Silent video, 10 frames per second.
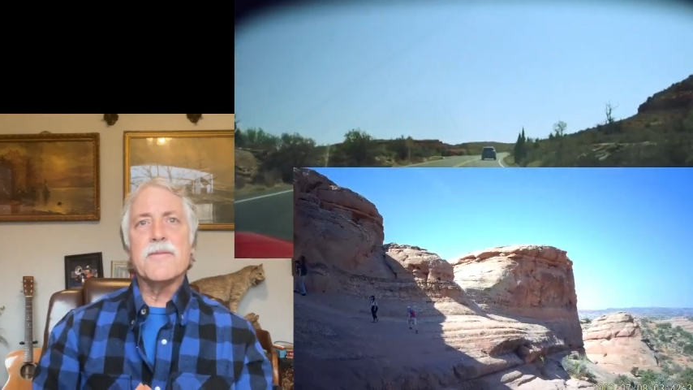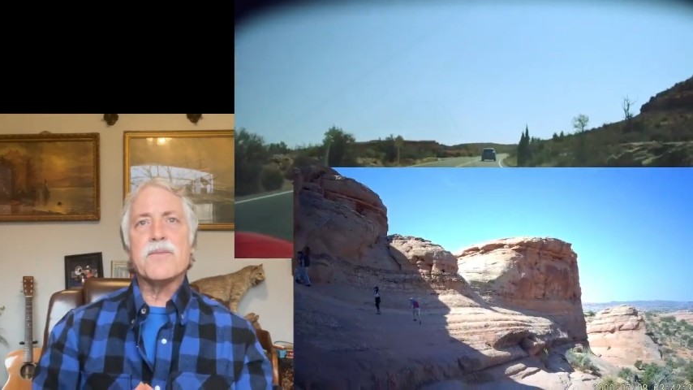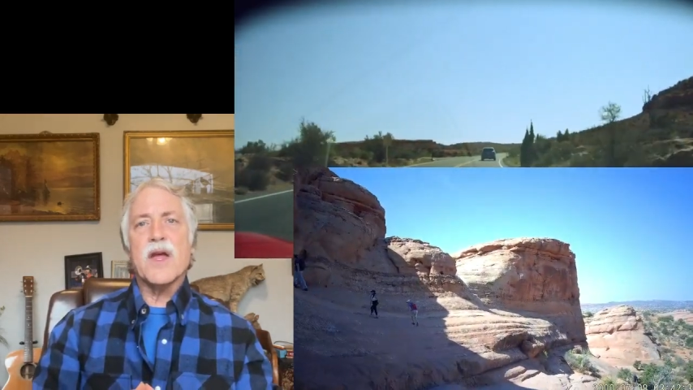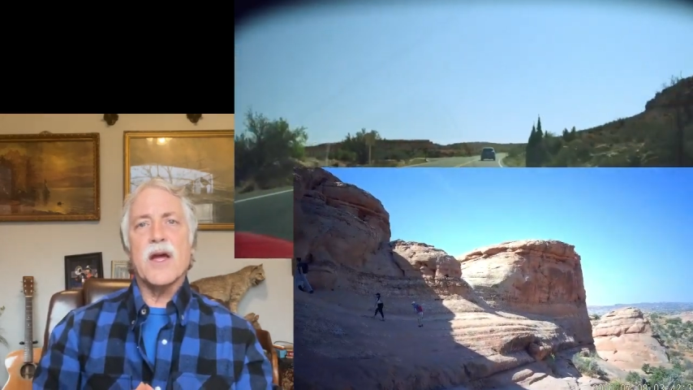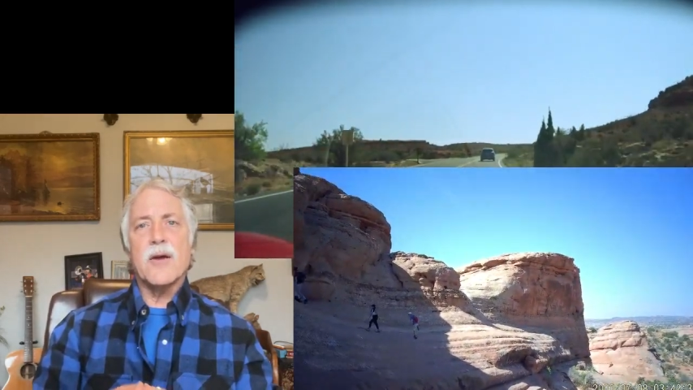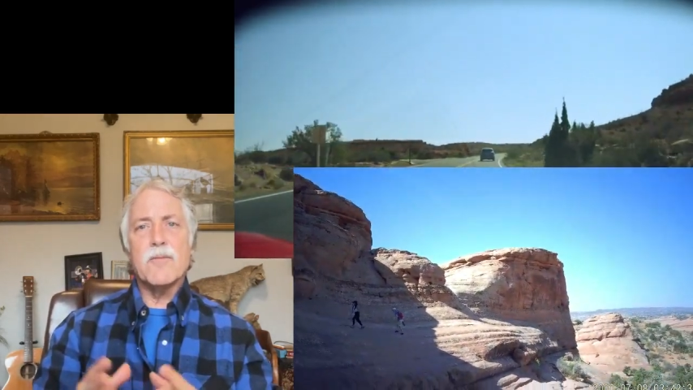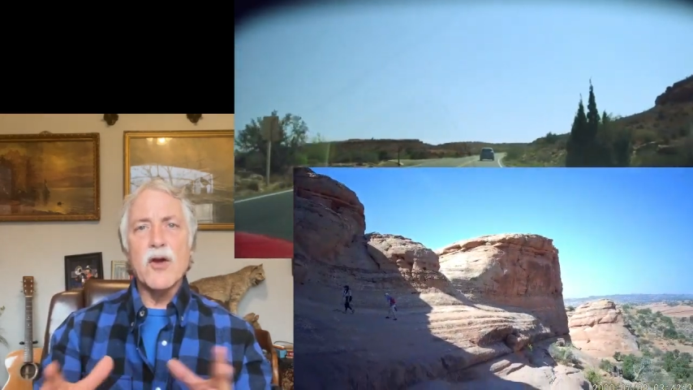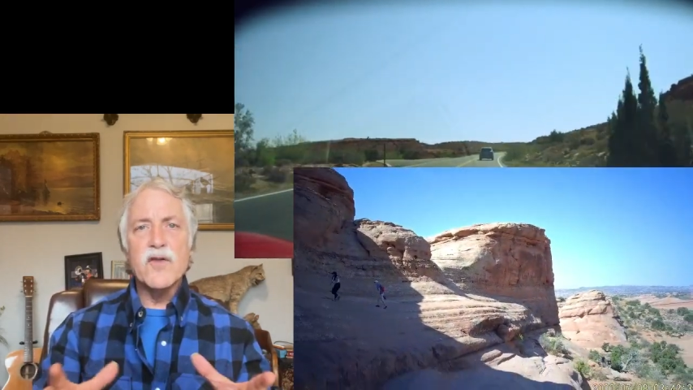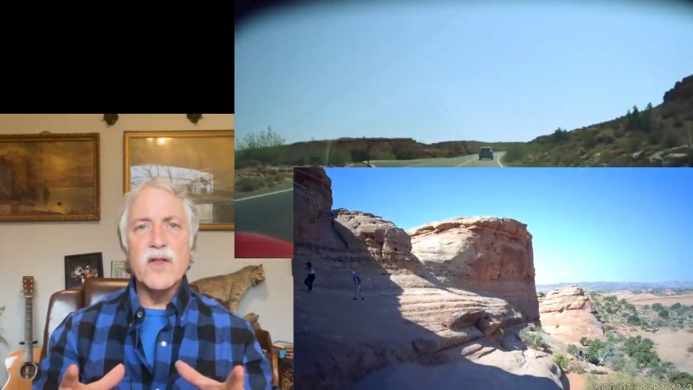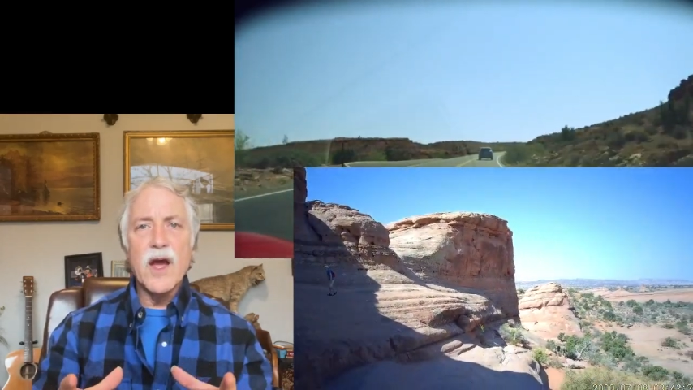
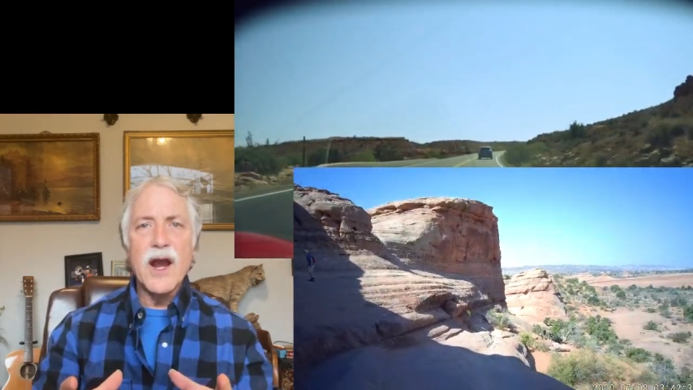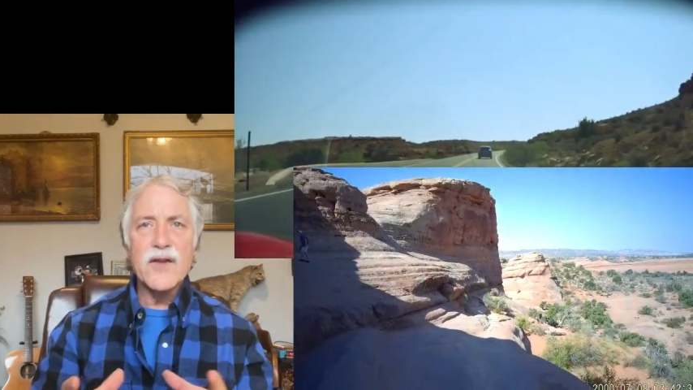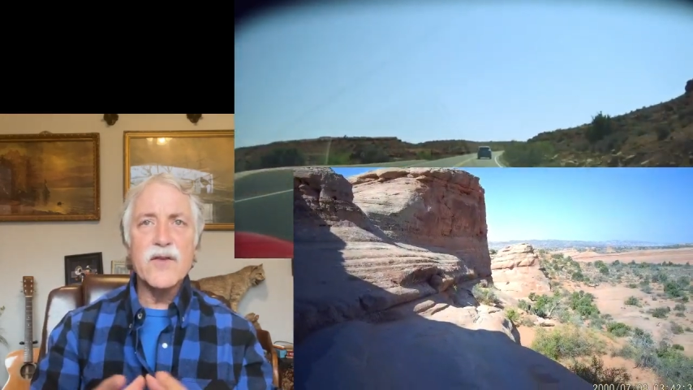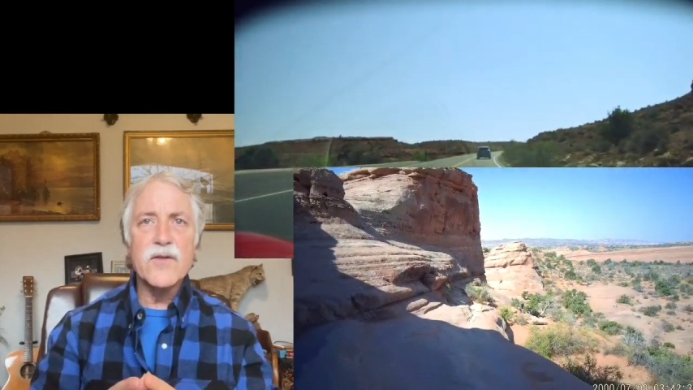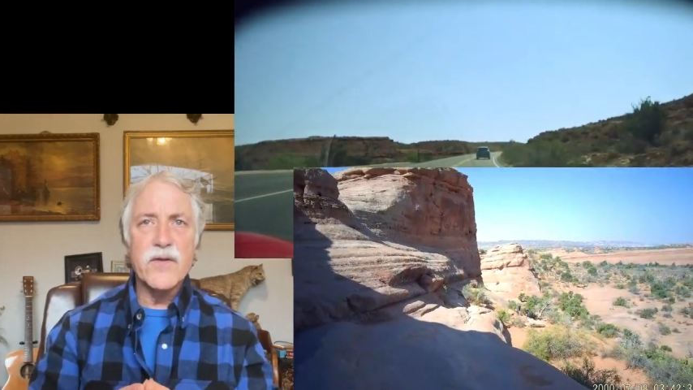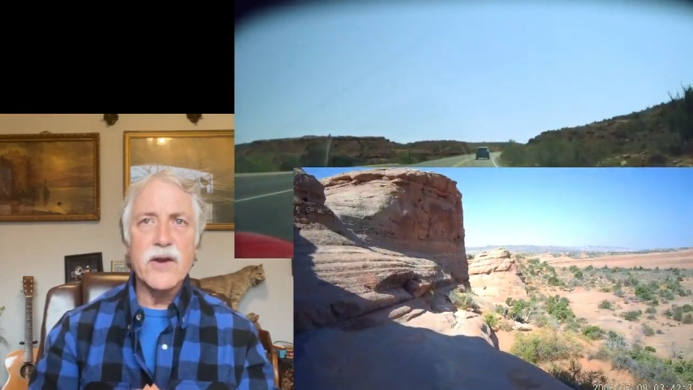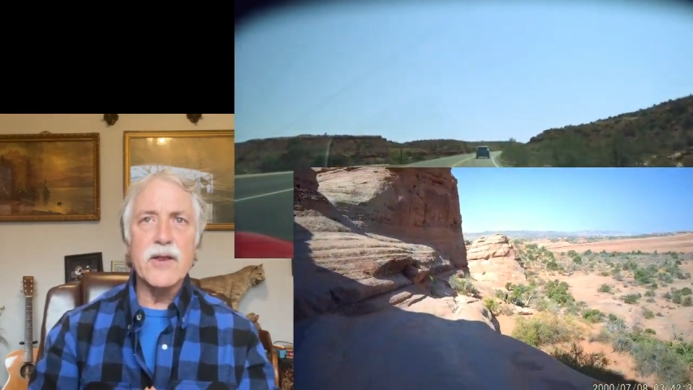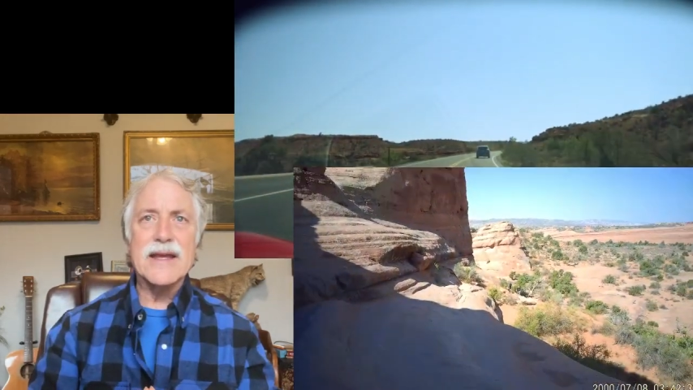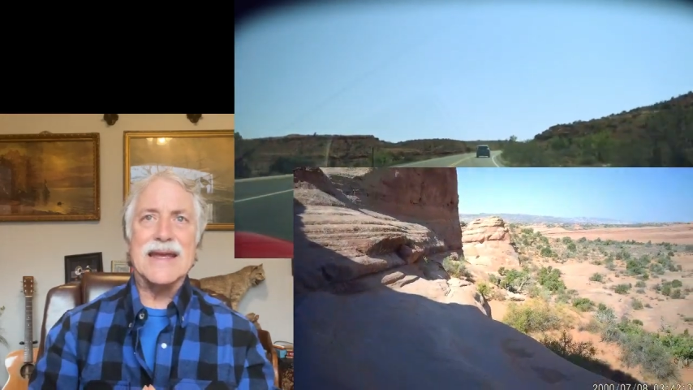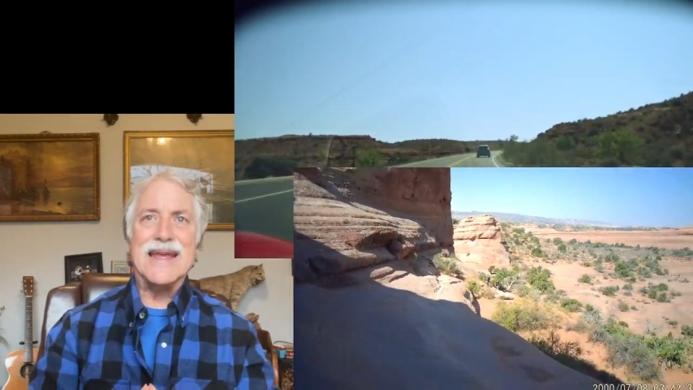Most of the hikes are
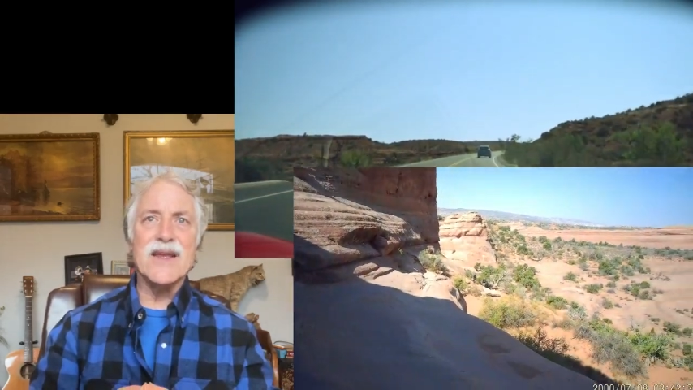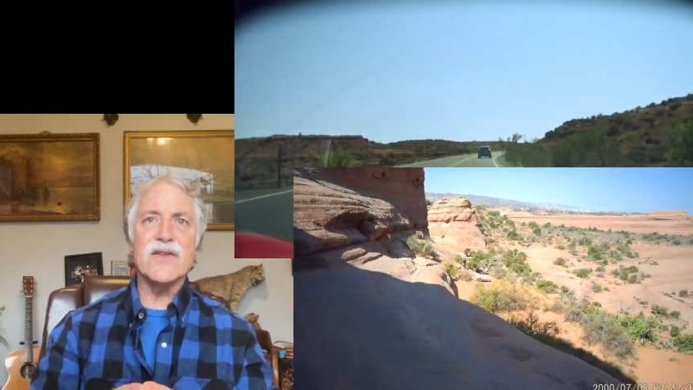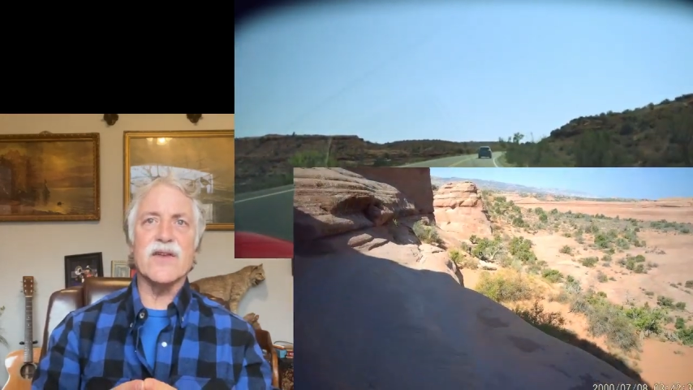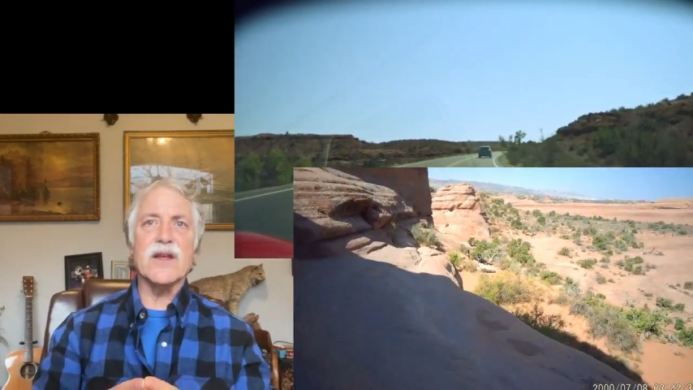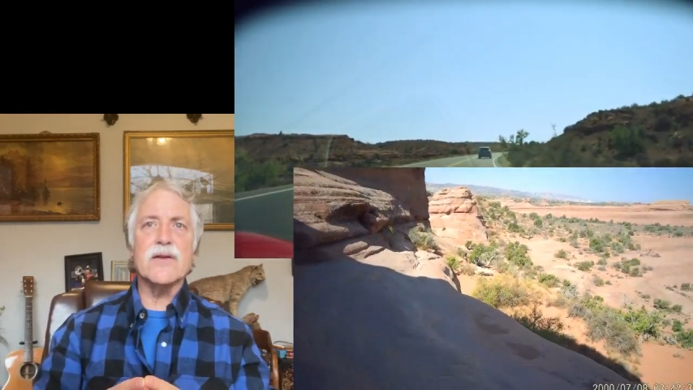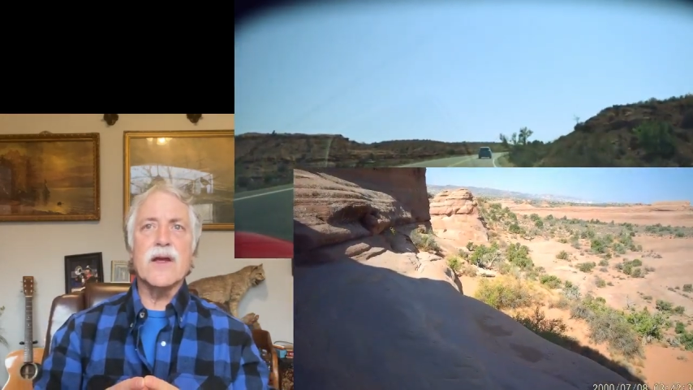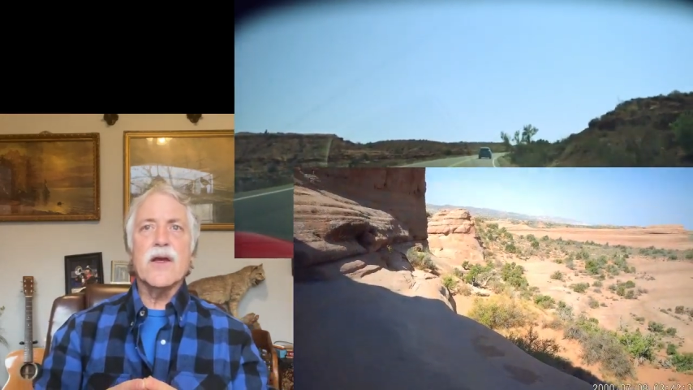fairly easy.